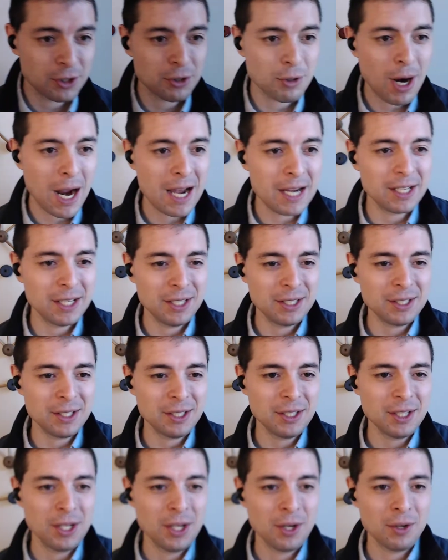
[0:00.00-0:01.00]

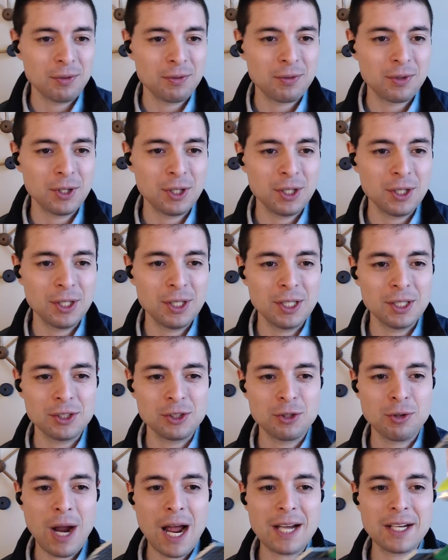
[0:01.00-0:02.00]
dragon for
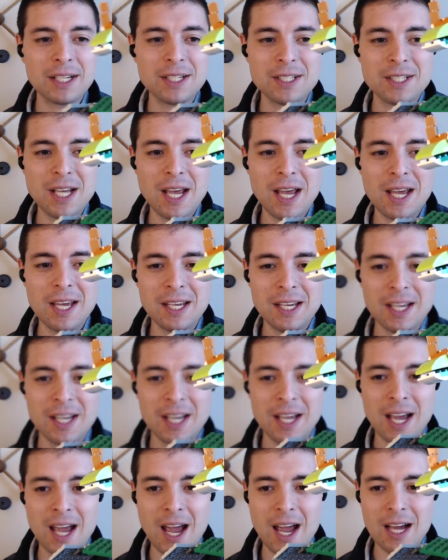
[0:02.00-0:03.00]
Dragon Day
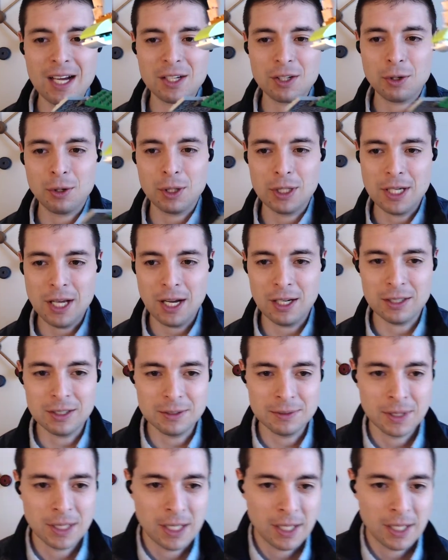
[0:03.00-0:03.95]
at Cornell,